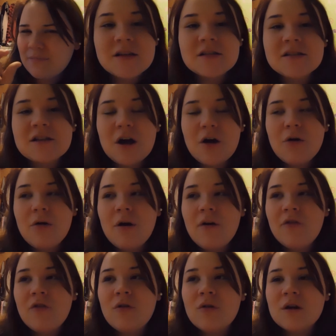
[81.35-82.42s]
So
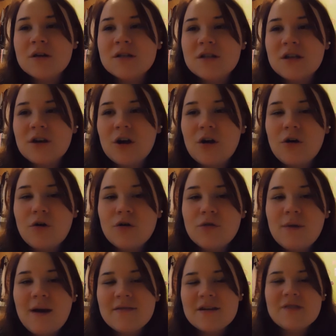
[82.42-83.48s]
of course, you know,
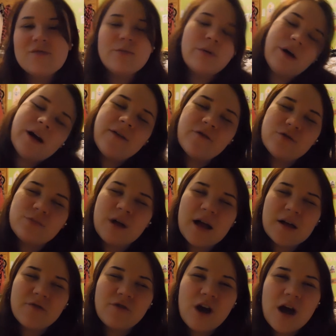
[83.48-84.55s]
you have to have a plan for
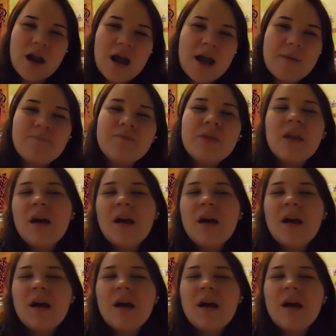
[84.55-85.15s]
Black Friday,